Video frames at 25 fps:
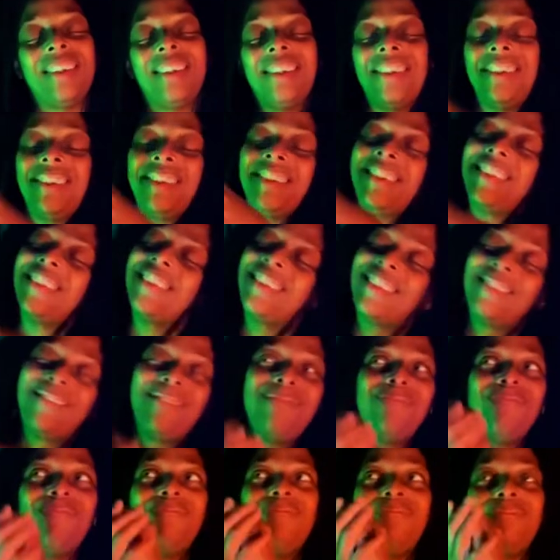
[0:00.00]

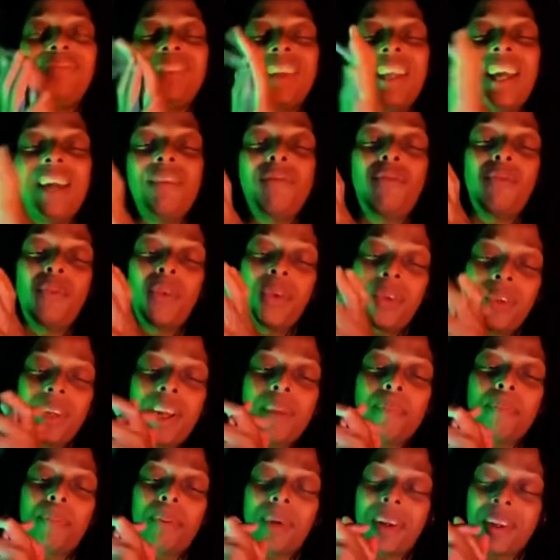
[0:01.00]
they've really
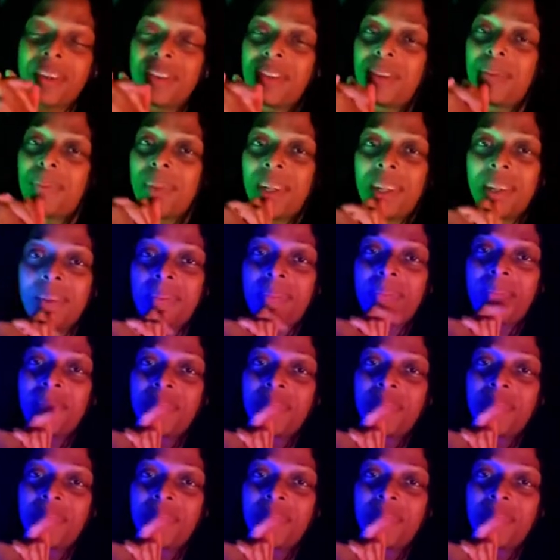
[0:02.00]
impressed me.